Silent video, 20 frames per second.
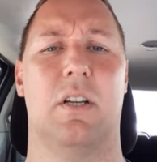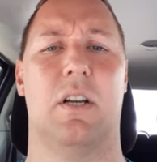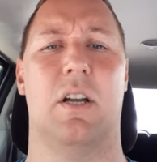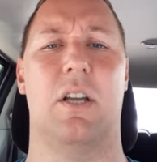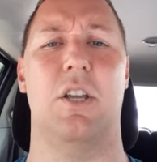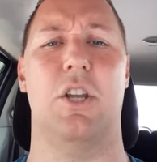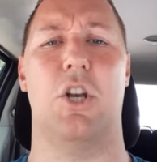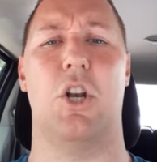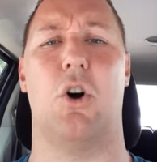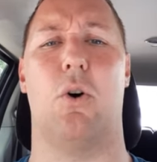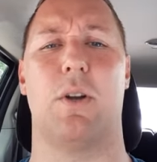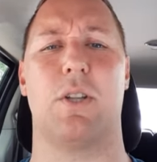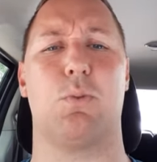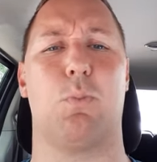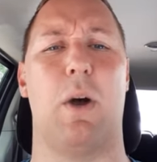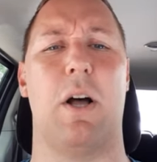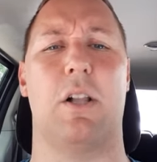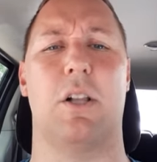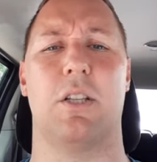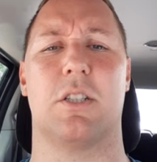you know, as
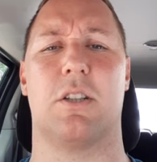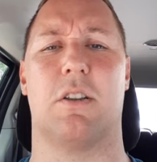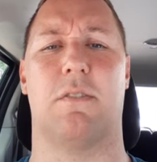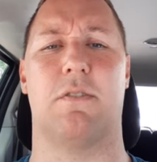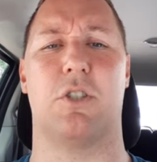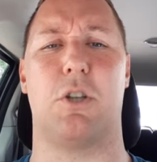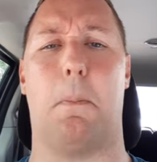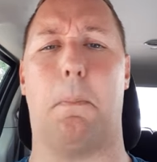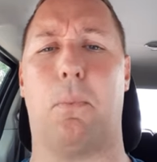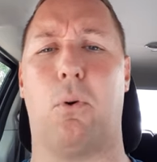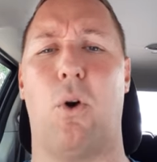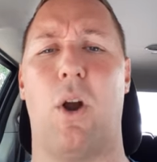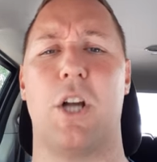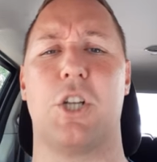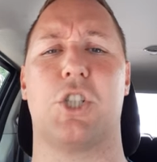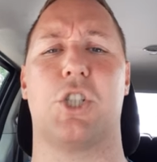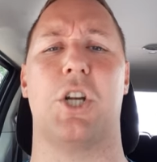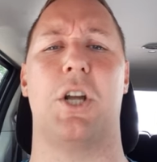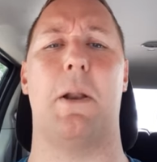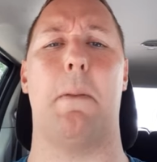well as of
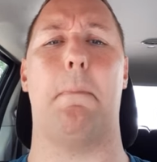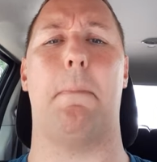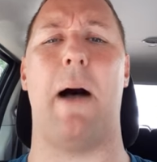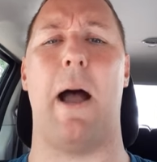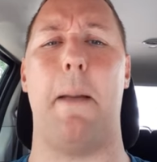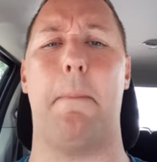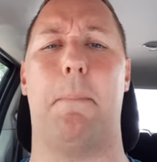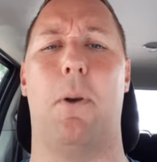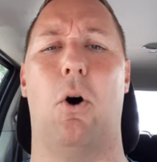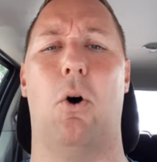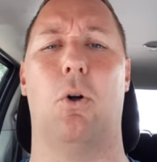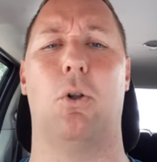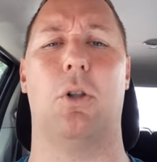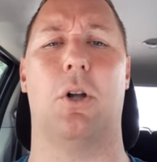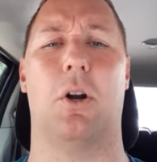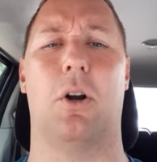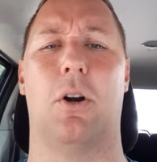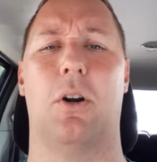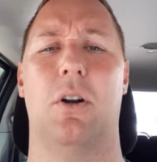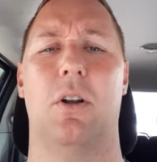depression,
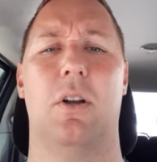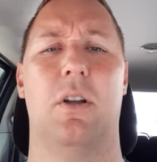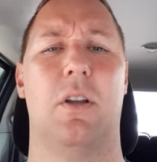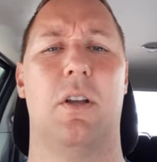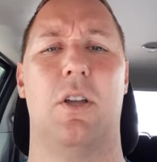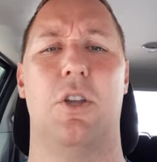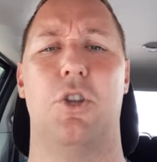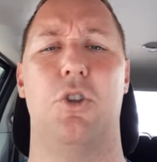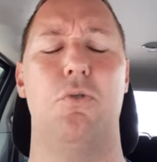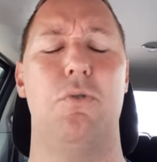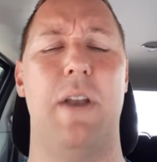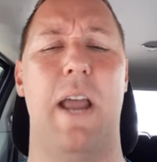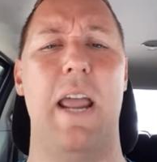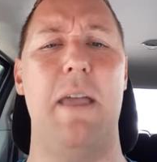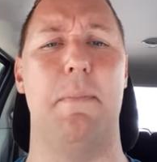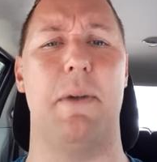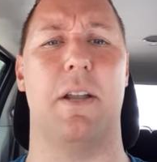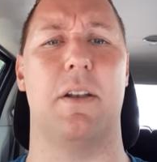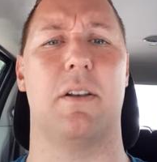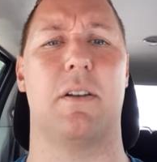bipolar, you
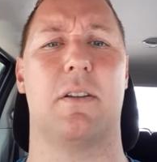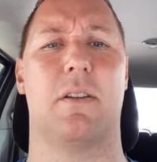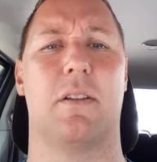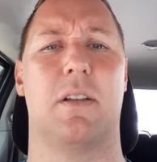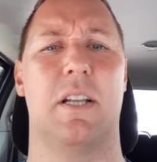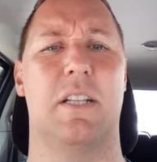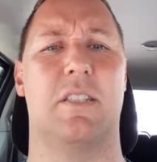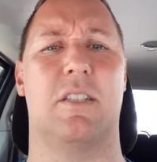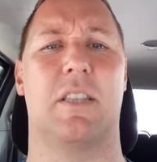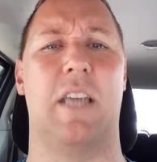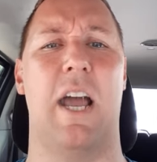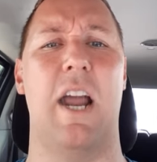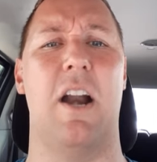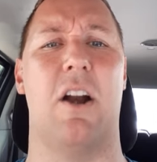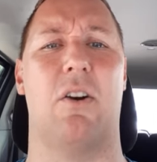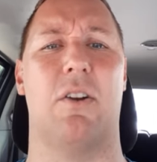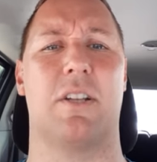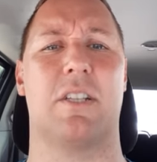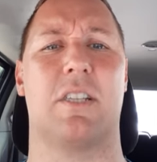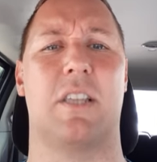name it. It's
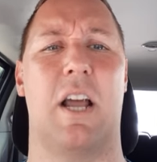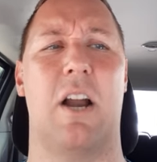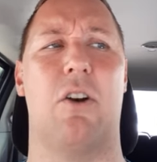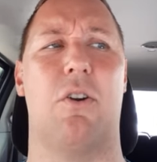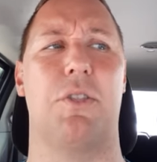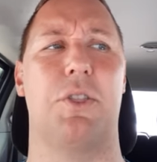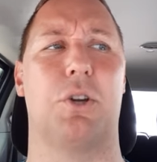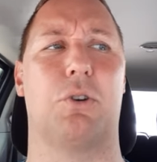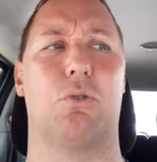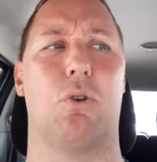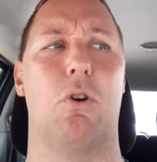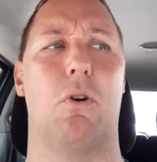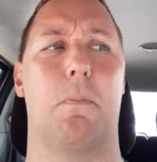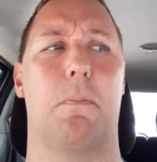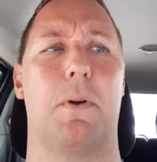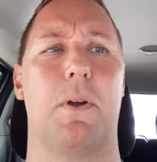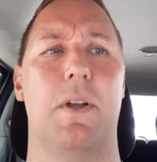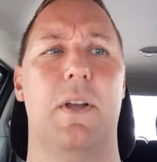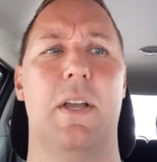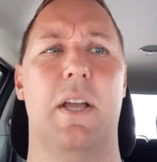there. It's there in the group.
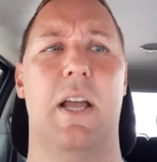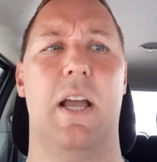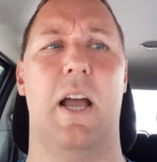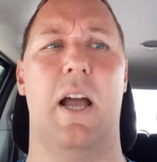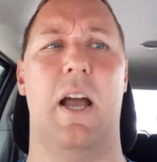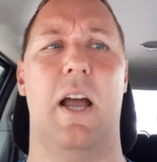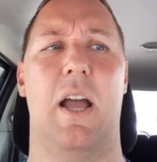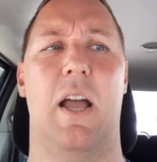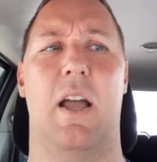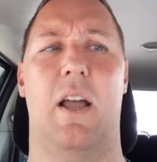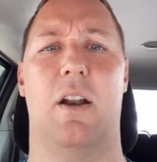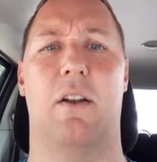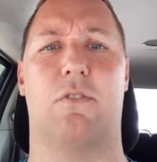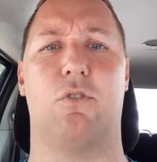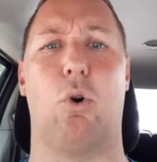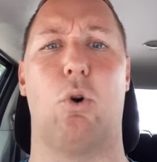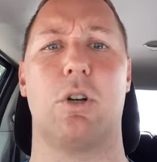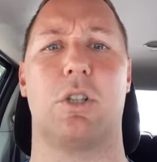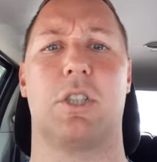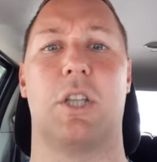And of
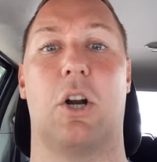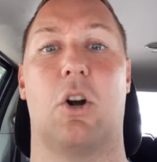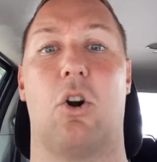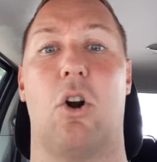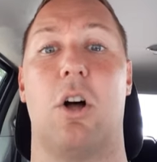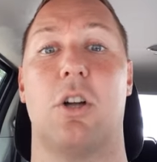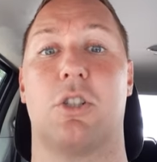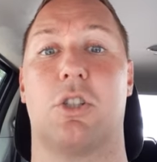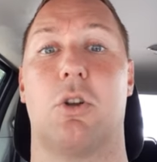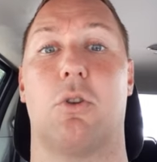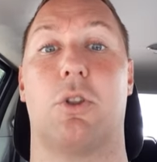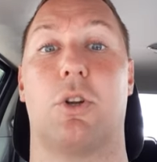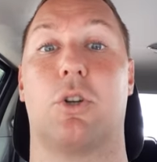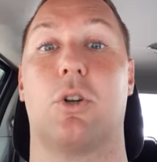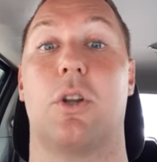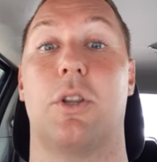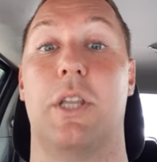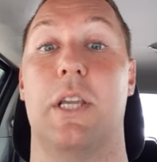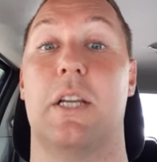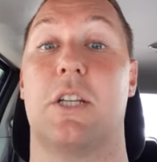course, there are also the,
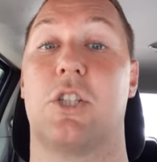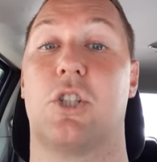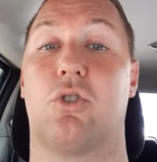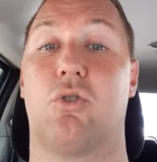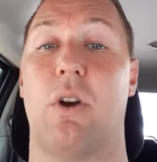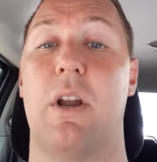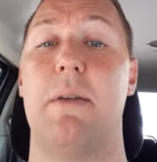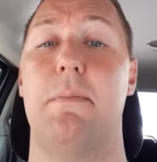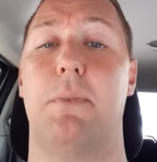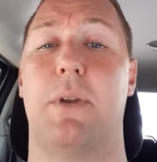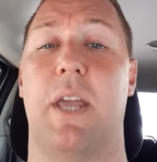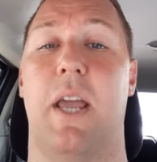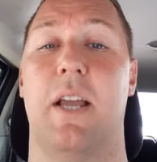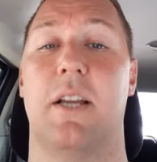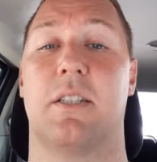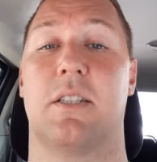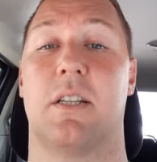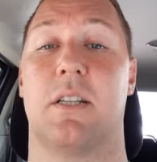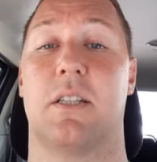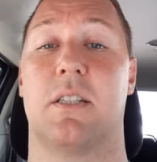the extreme
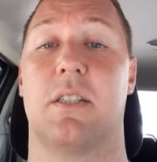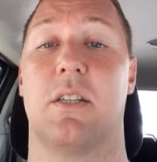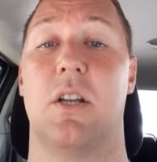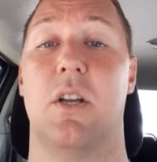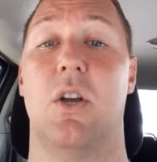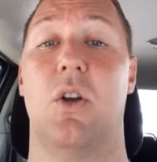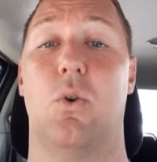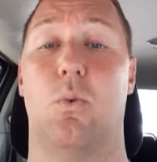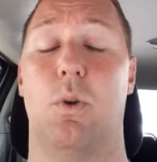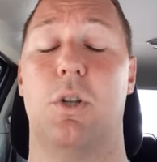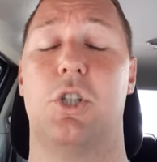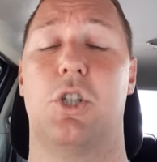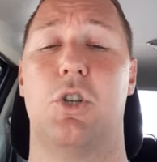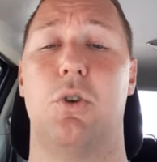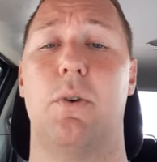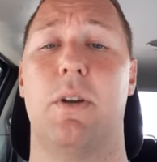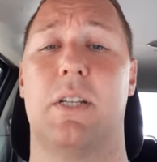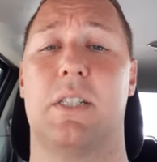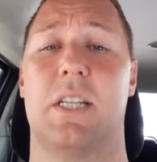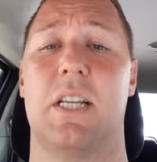cases which do
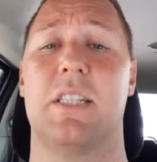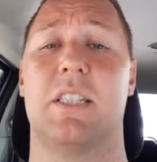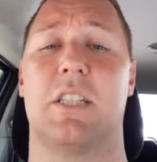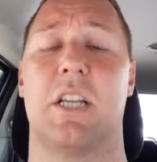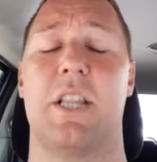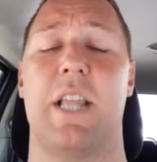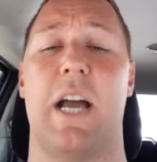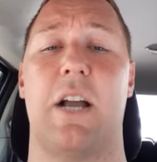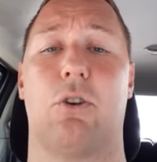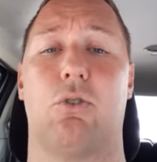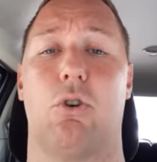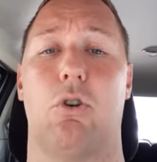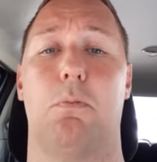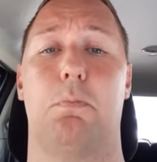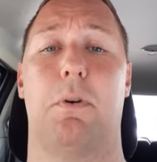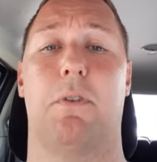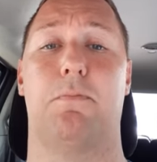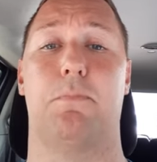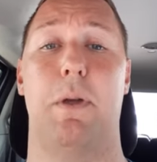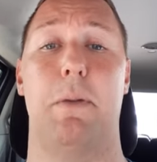exist in that group
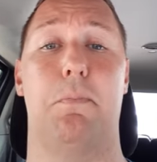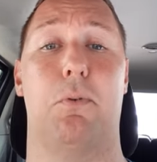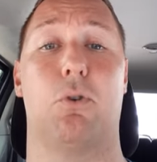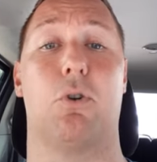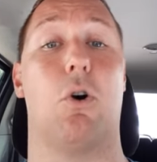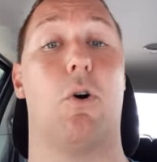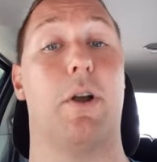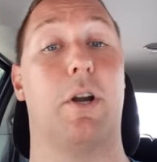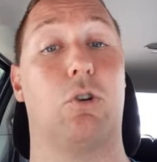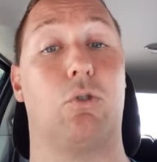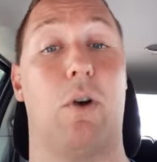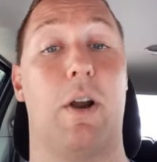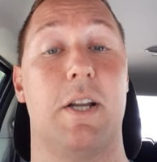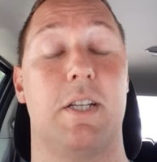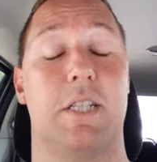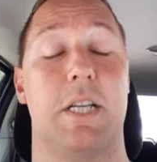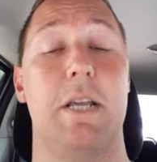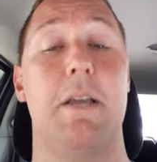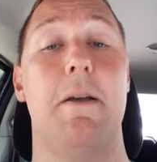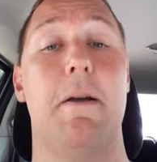of people going
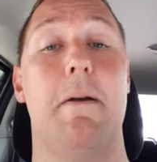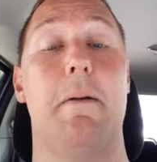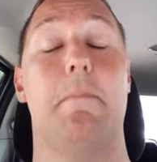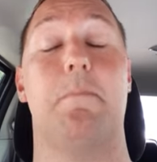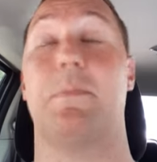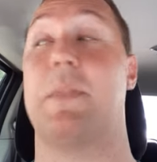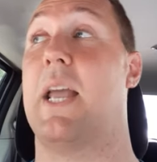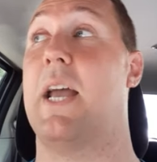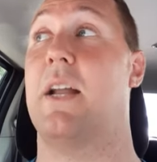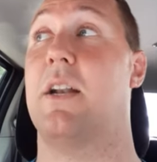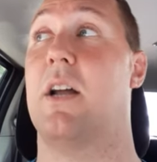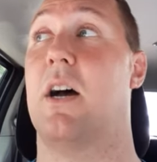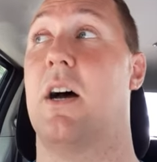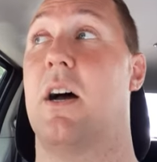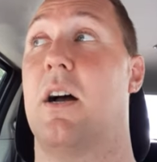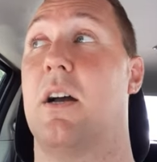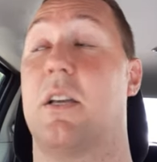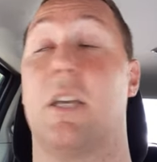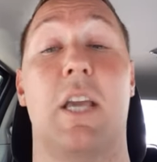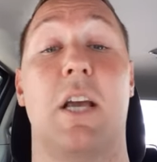crazy and
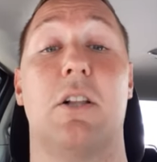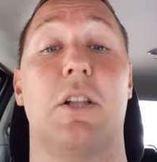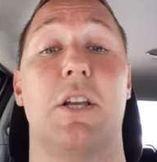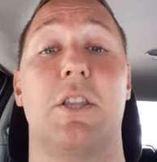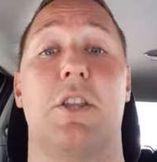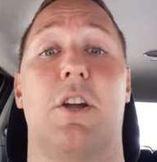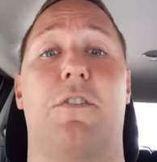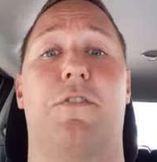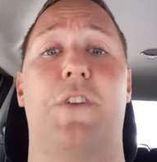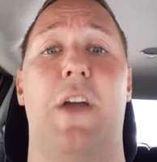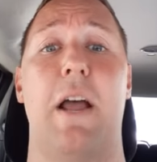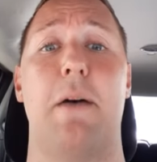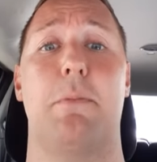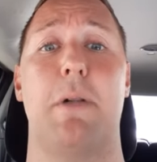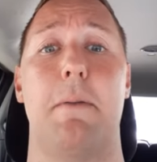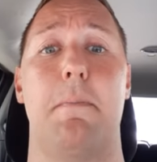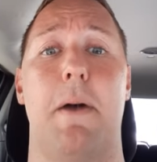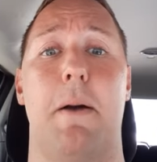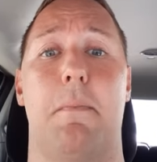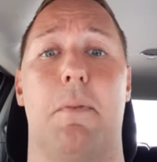uh, killing their
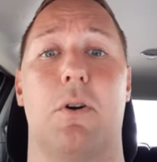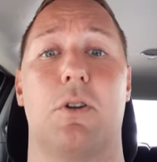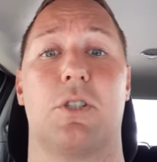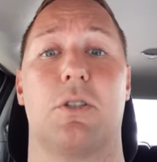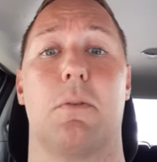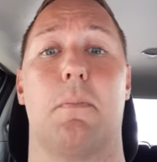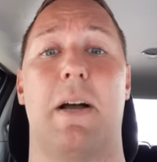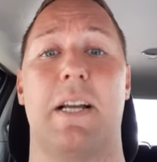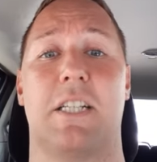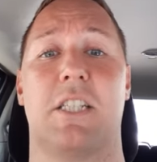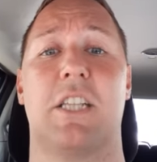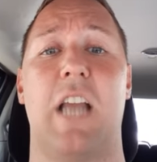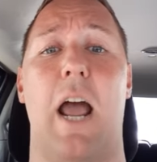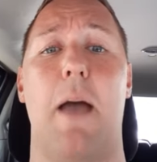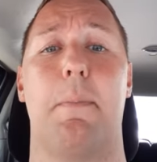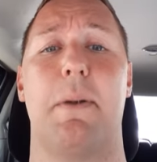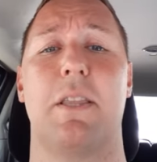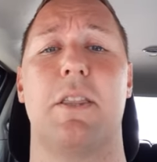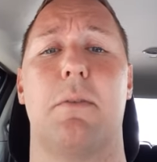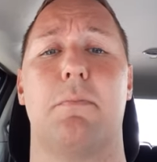family members by
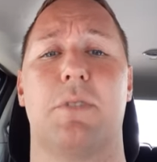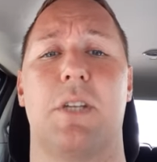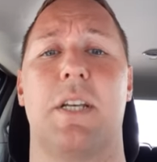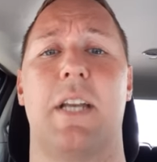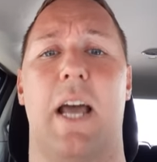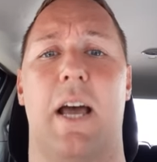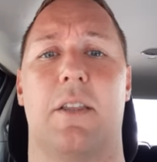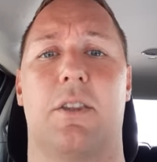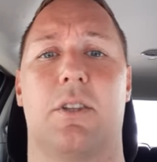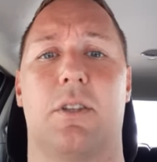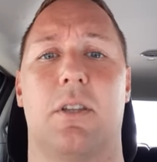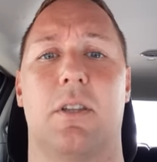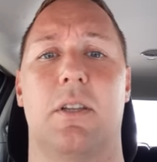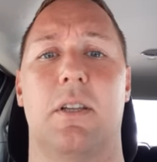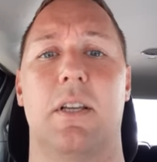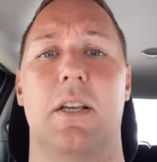stabbing them to death.